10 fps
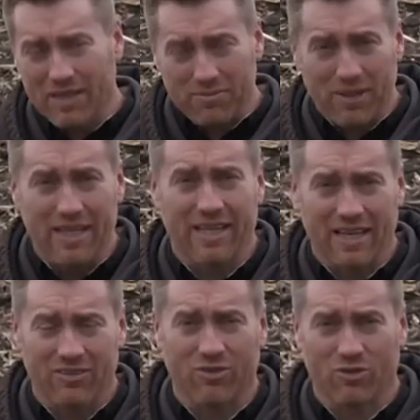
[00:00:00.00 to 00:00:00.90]
in many
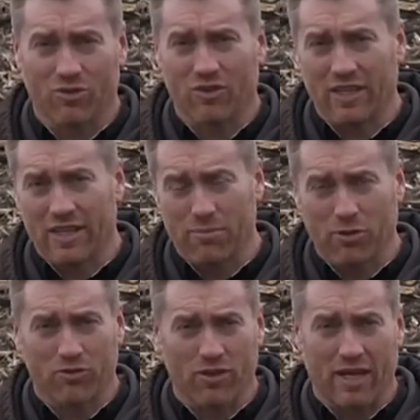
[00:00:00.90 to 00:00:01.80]
cases, you're seeing that
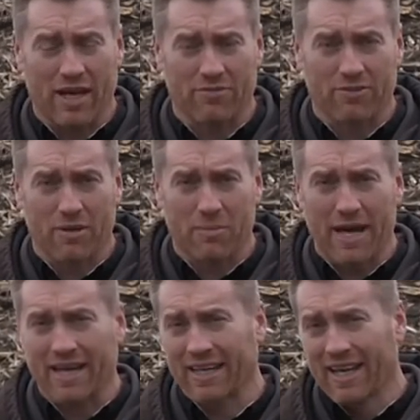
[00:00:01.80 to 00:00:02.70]
bushel and a half come
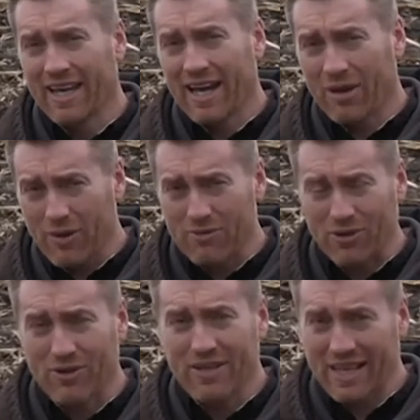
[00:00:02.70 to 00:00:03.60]
back.
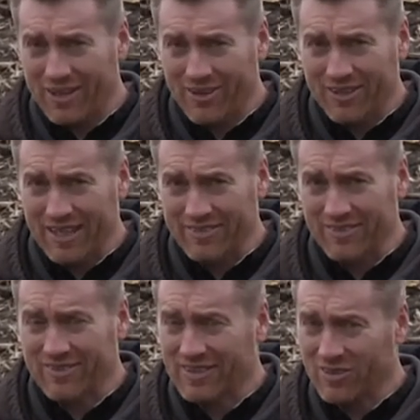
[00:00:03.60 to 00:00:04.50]
However, not all
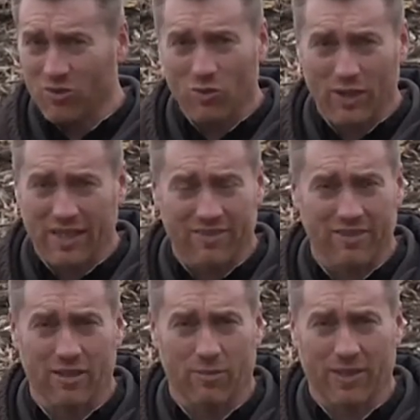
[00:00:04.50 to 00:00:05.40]
cases, and this is what gets a
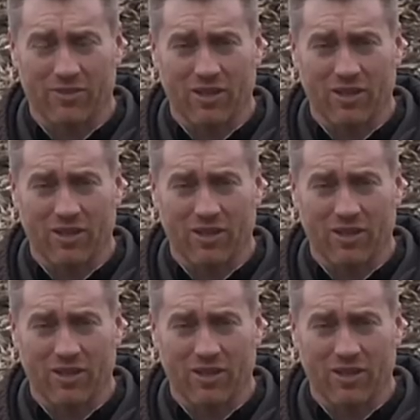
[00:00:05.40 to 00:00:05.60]
little bit